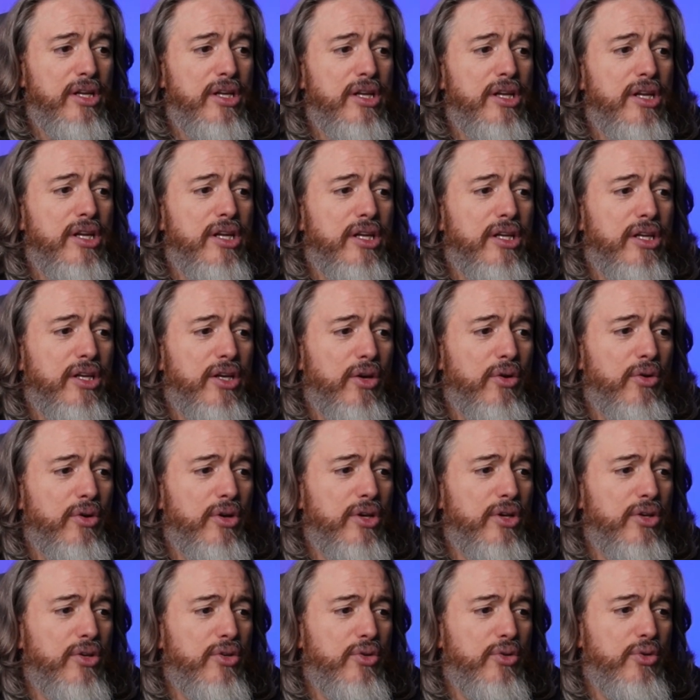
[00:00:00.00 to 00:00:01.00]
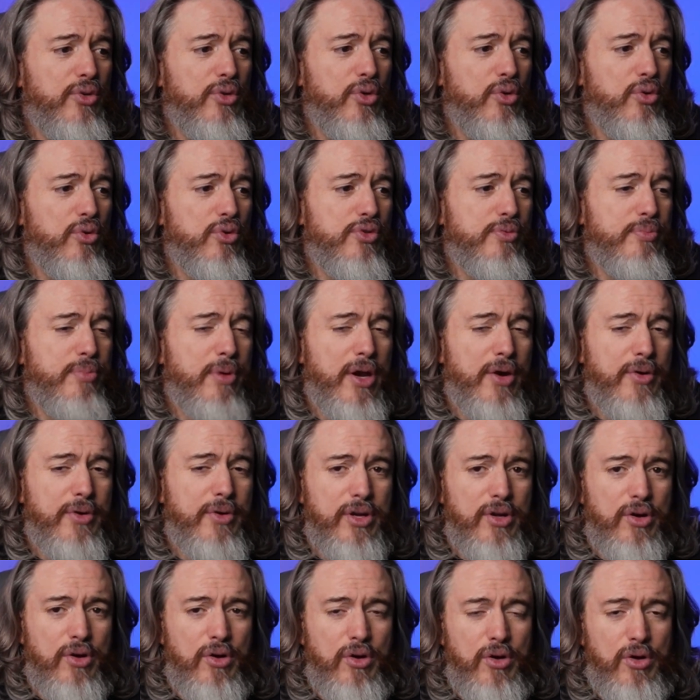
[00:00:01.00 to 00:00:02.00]
Kieran Dewsbury
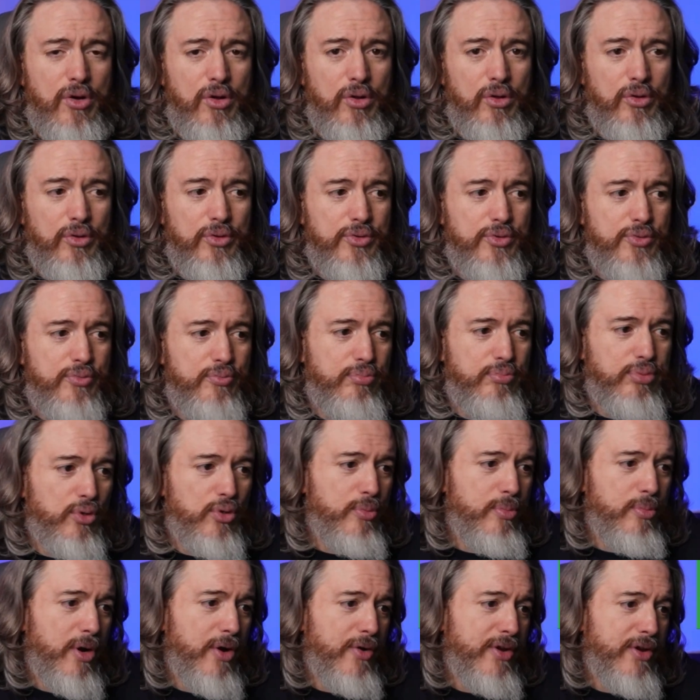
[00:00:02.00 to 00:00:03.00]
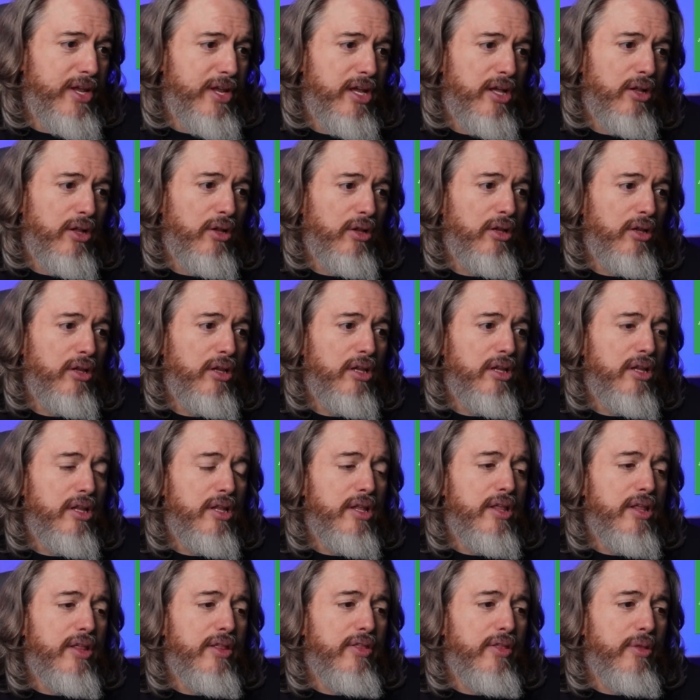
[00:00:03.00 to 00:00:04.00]
Hall, Blueberry Hill,
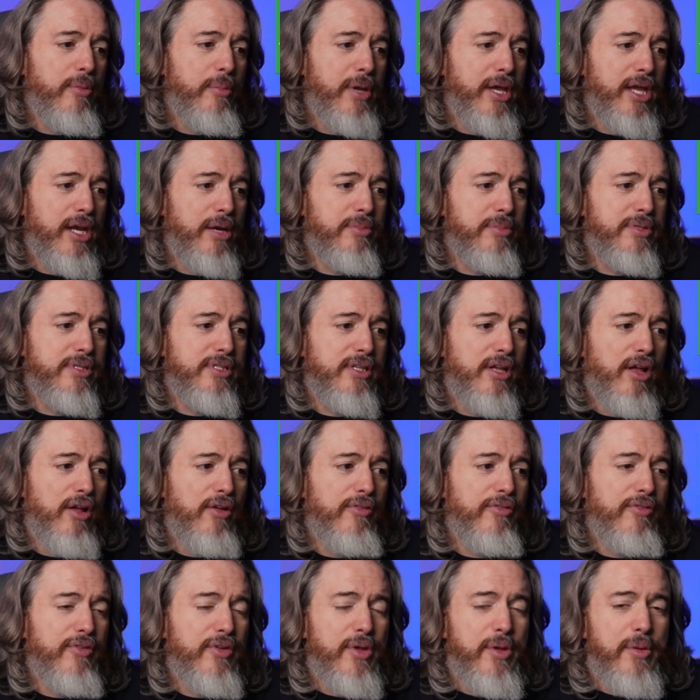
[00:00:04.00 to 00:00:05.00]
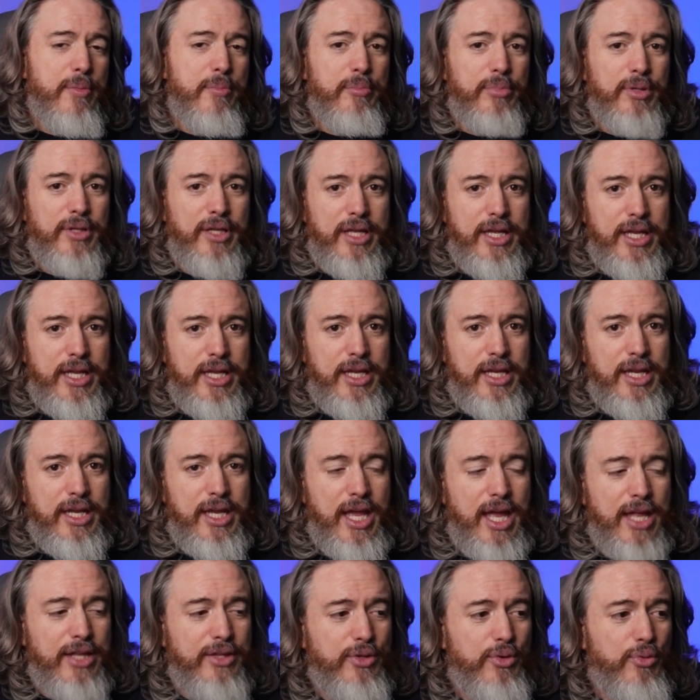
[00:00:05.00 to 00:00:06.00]
the man himself, playing
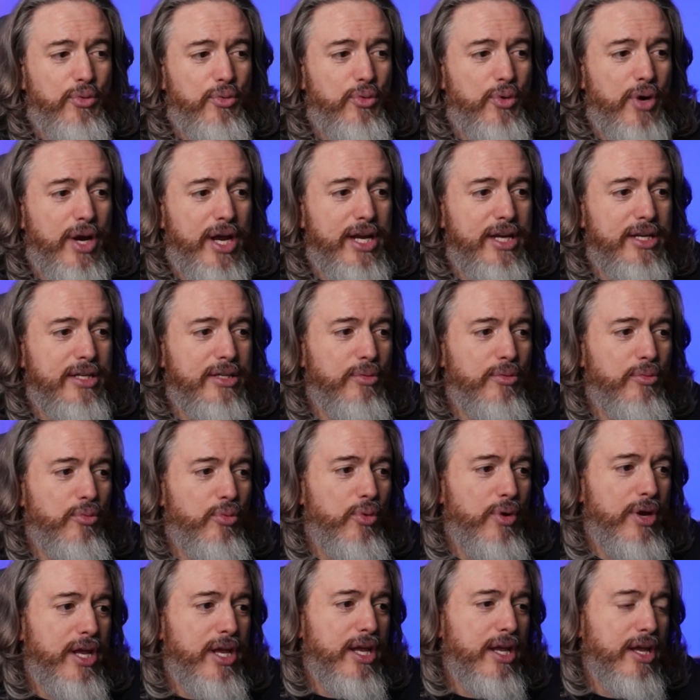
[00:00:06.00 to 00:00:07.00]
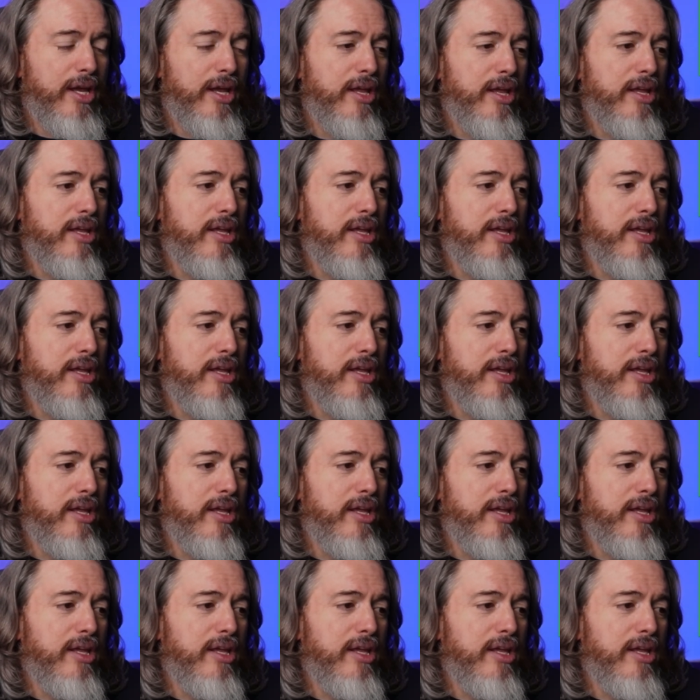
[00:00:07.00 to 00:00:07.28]
at the right wing.